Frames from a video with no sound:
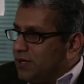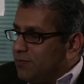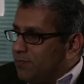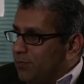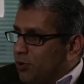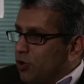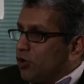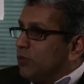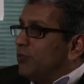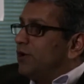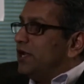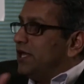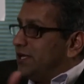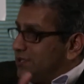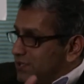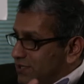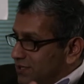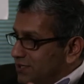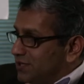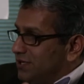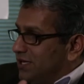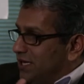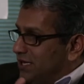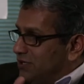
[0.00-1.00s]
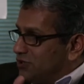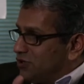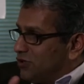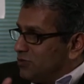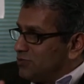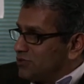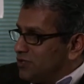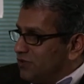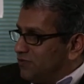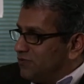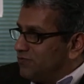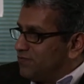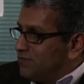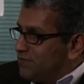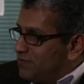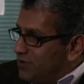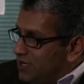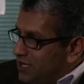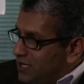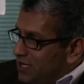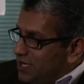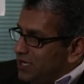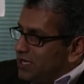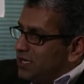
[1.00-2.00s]
permanent in terms of
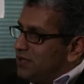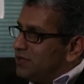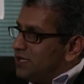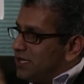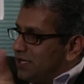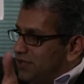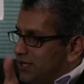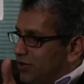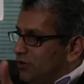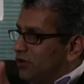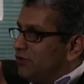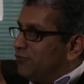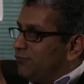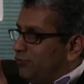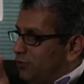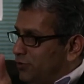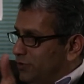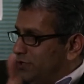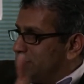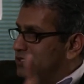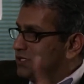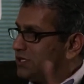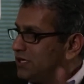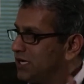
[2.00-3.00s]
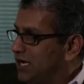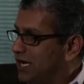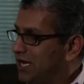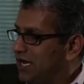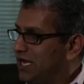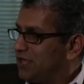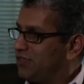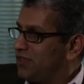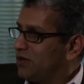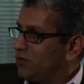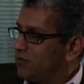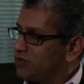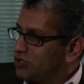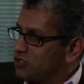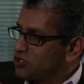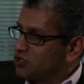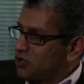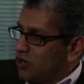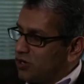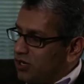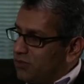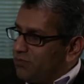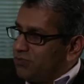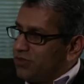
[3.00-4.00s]
their influence. And I think with the
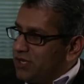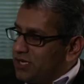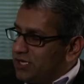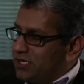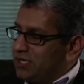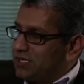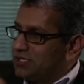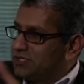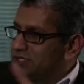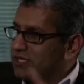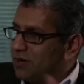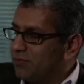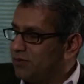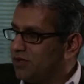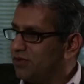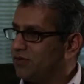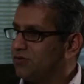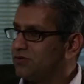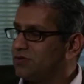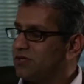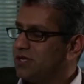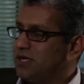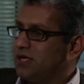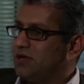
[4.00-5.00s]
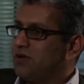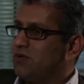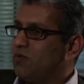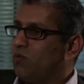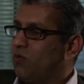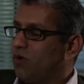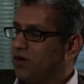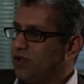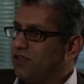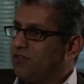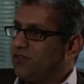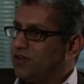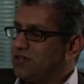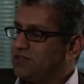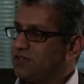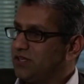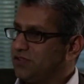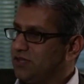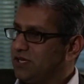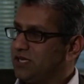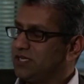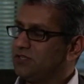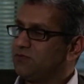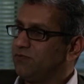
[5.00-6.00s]
startup thinking, one of the things I
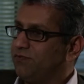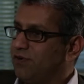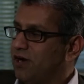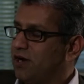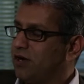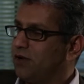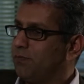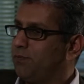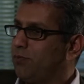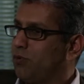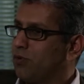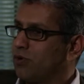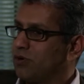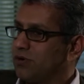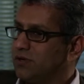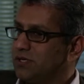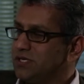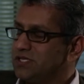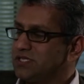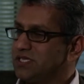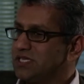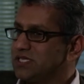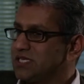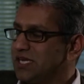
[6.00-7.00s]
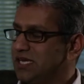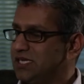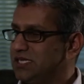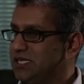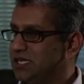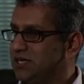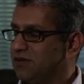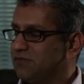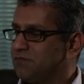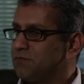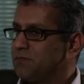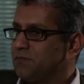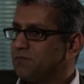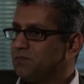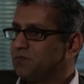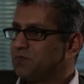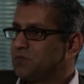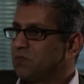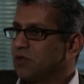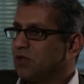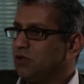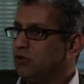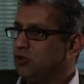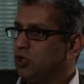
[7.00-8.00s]
think is very important is this idea of
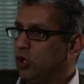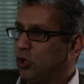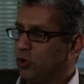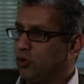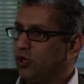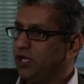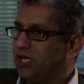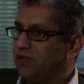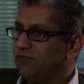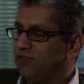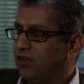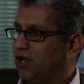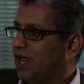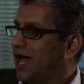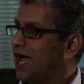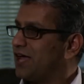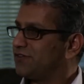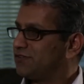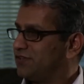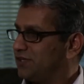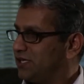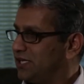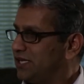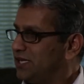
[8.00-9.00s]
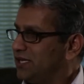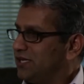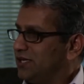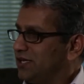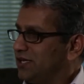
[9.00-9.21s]
learning velocity,